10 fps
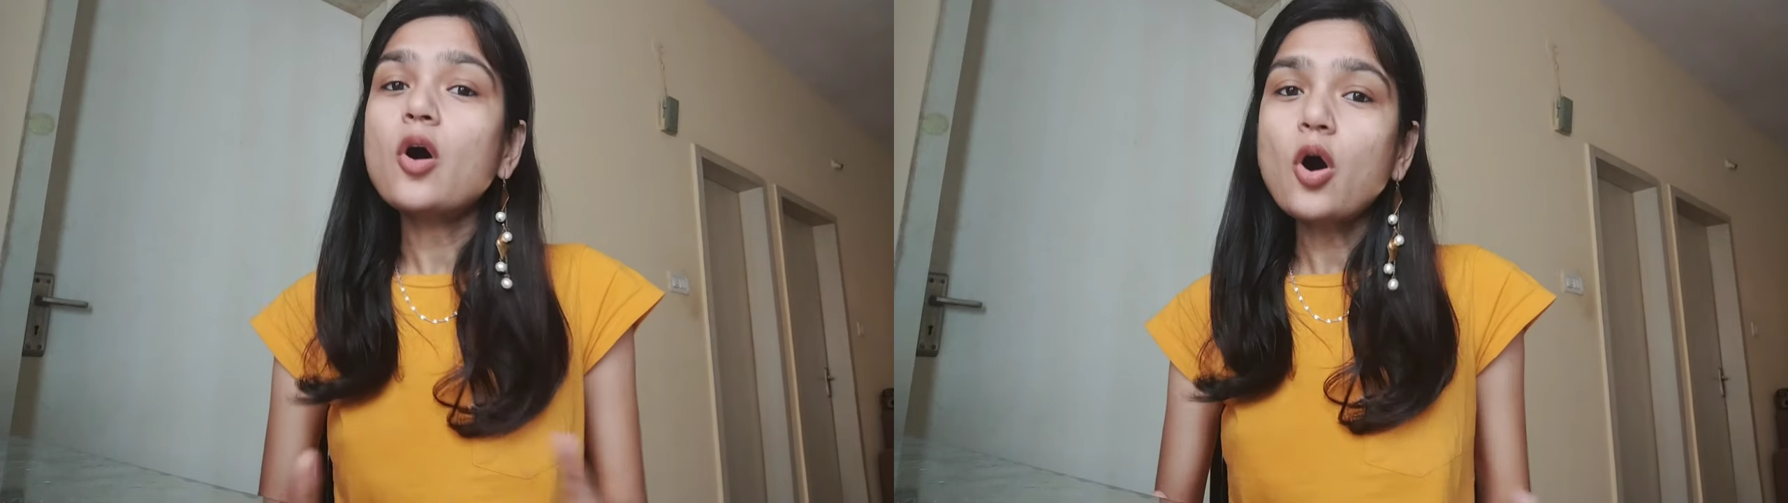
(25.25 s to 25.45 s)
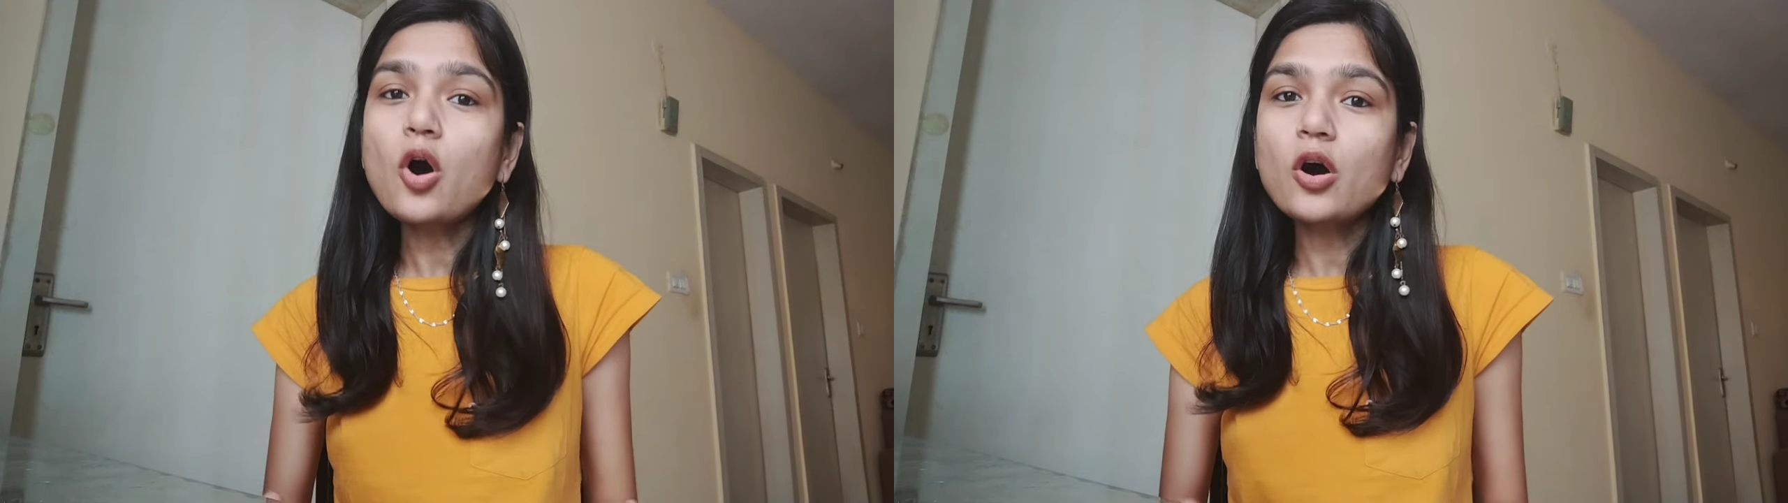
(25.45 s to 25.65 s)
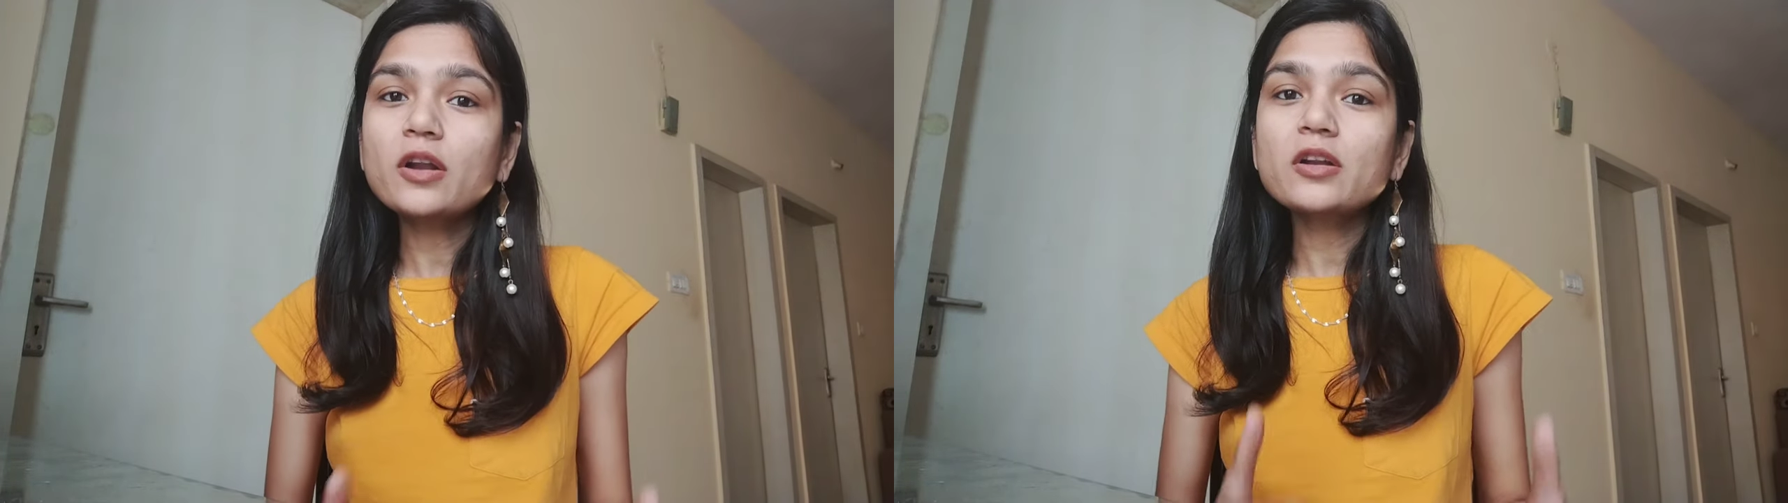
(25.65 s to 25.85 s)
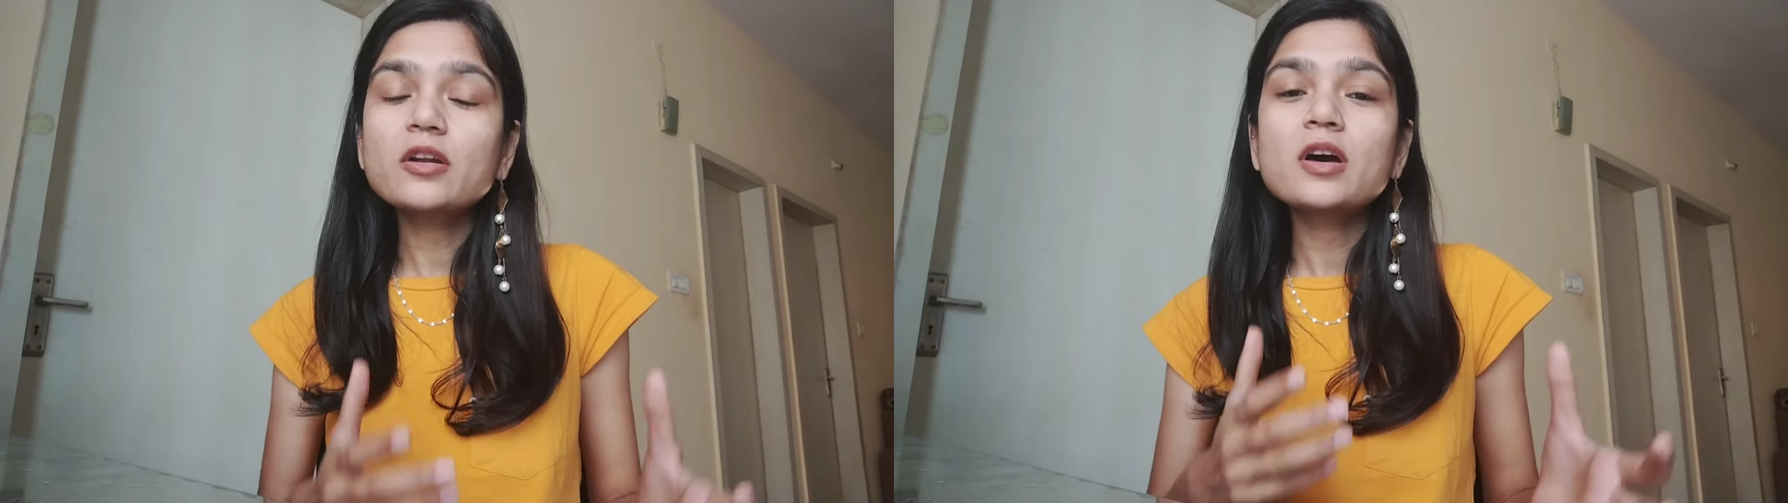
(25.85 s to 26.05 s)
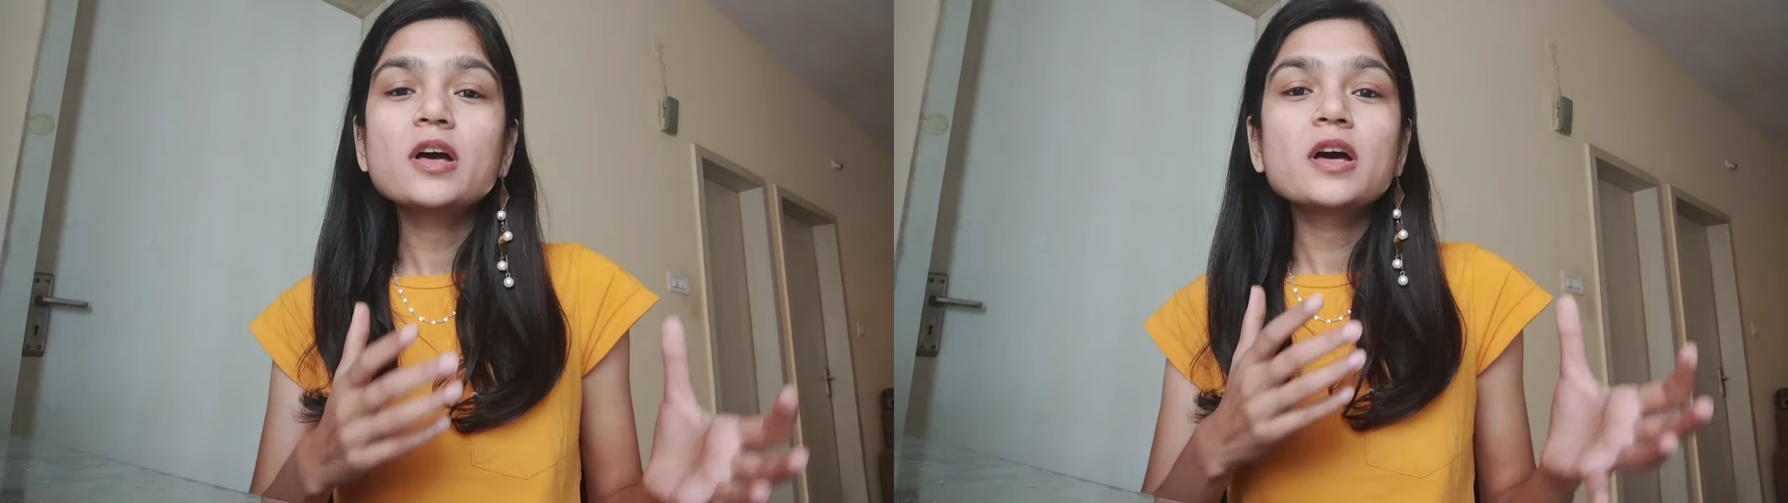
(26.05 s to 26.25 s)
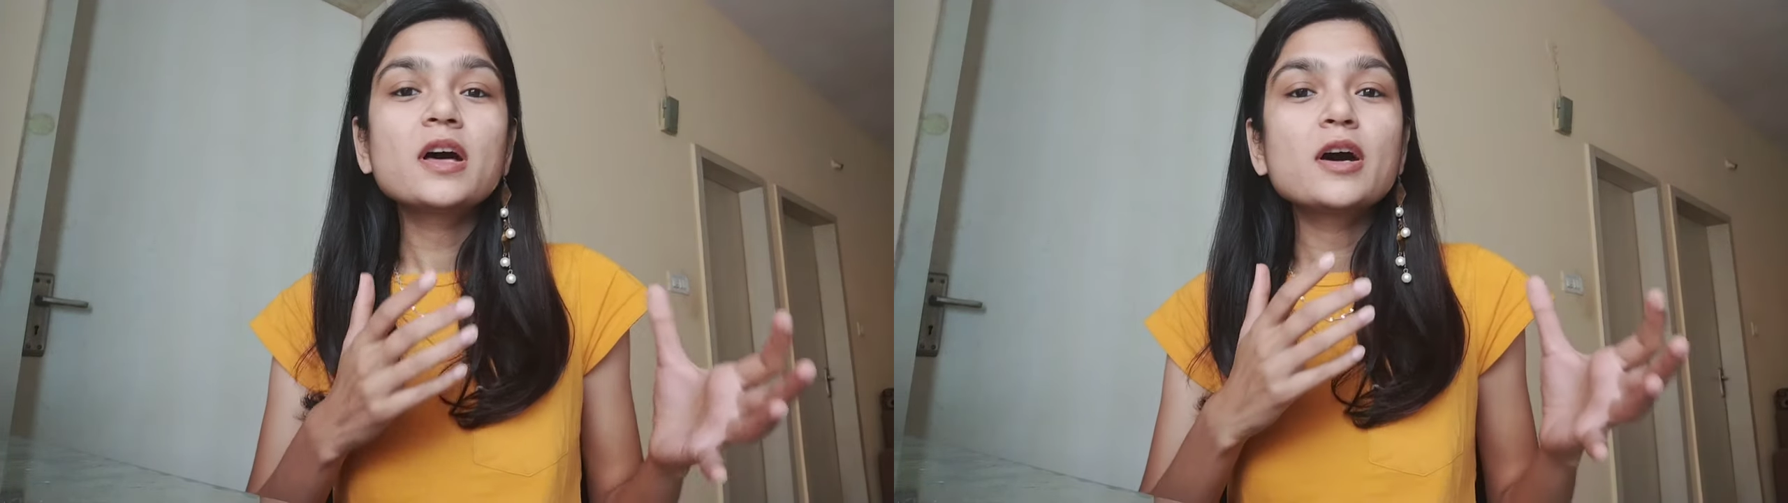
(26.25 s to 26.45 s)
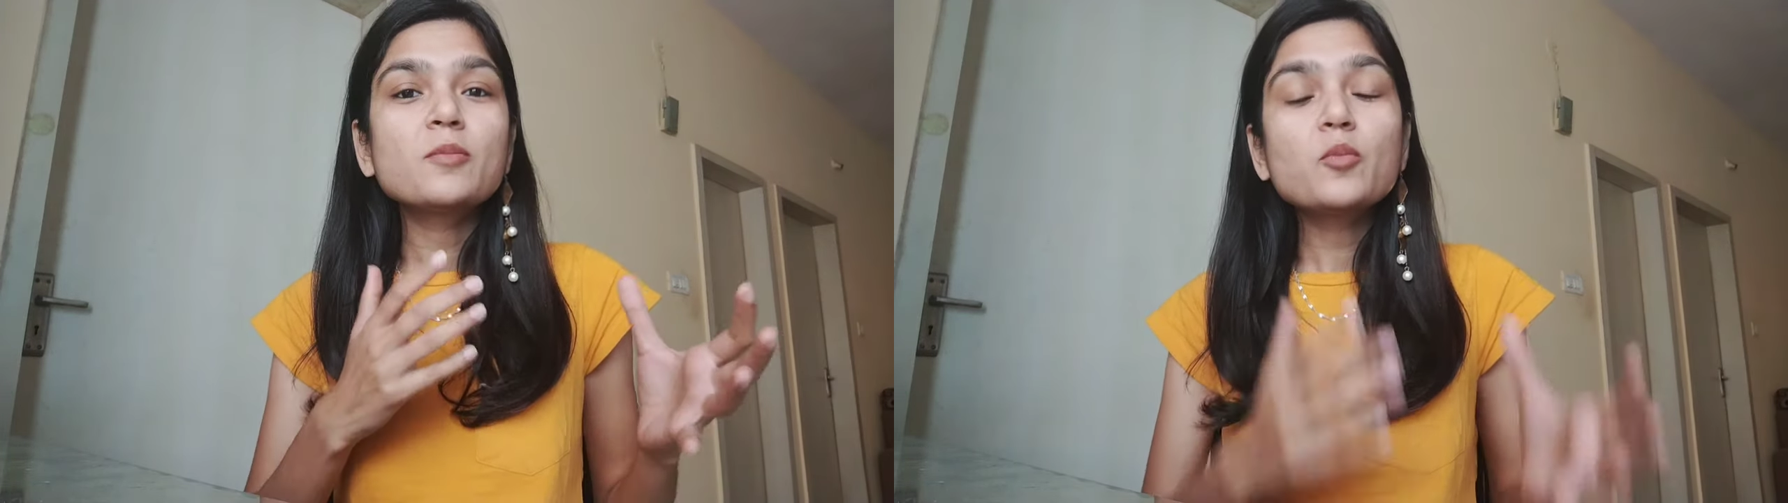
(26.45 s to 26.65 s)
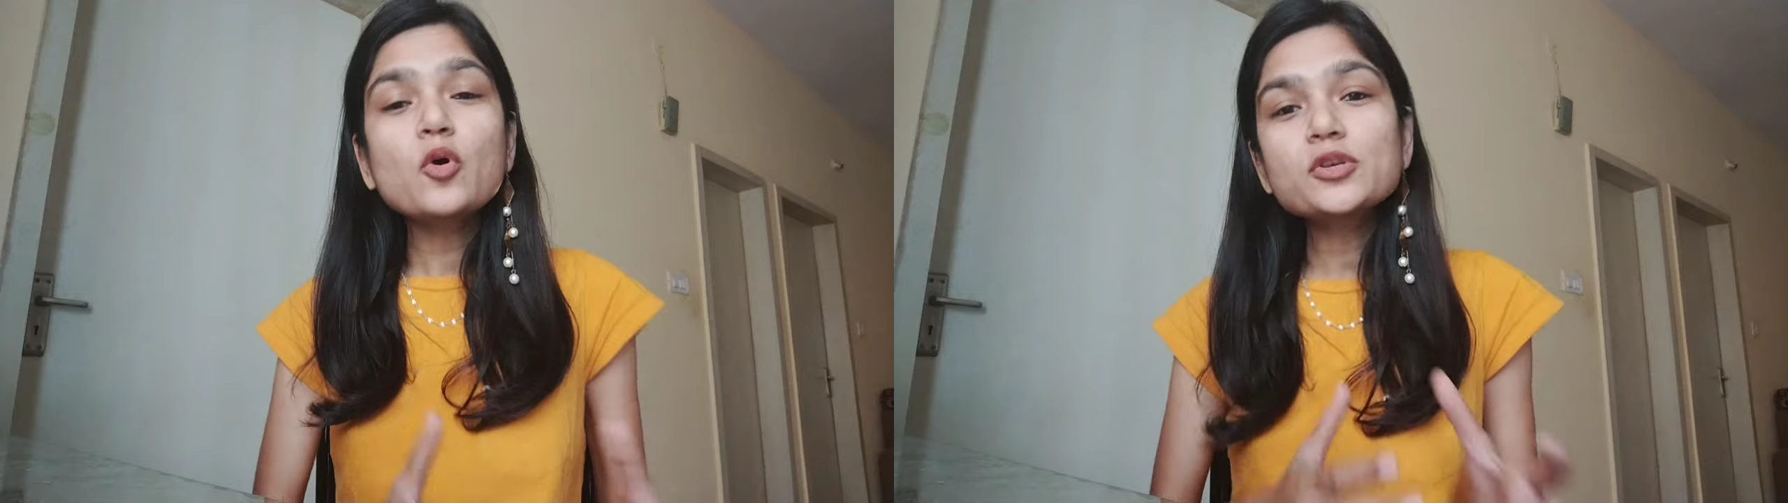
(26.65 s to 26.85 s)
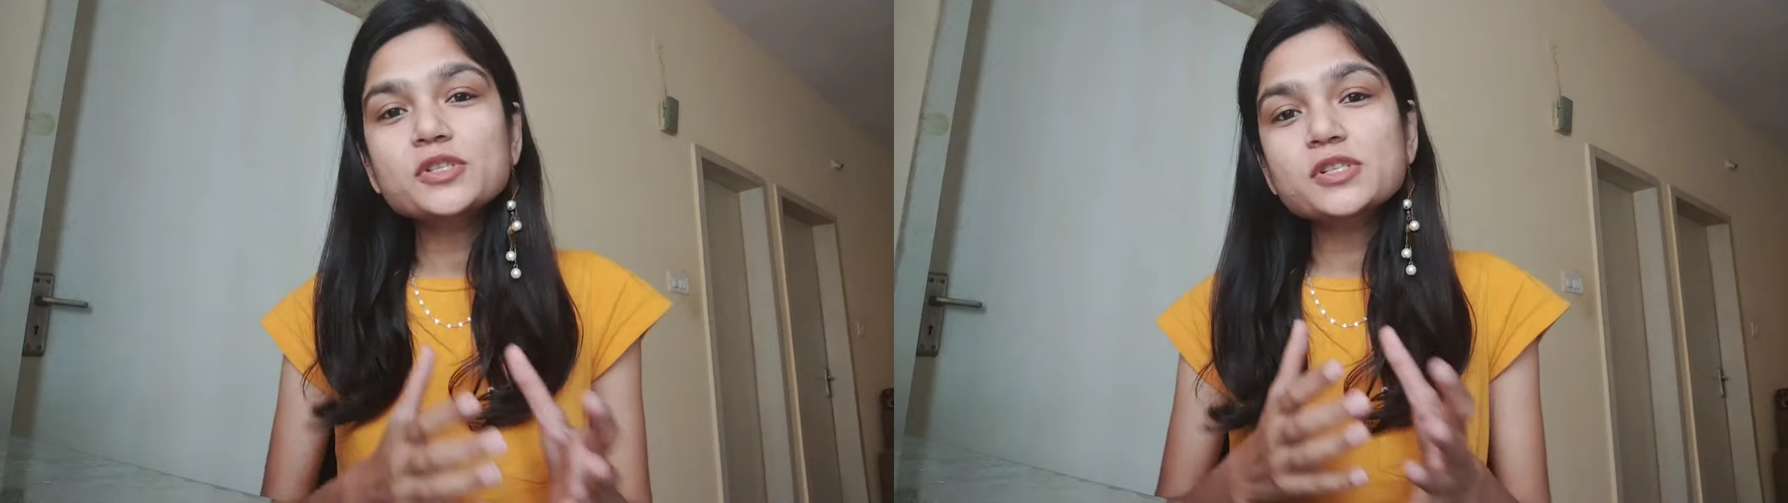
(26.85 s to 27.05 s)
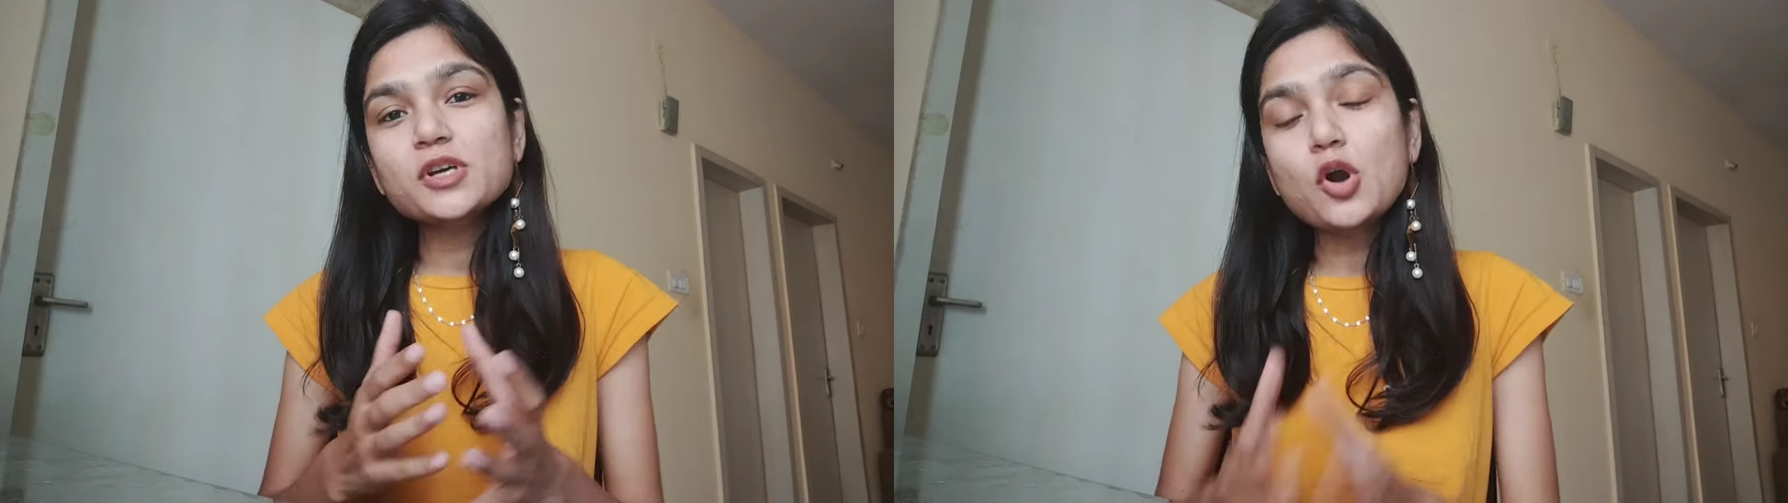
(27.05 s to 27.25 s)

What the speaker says: or most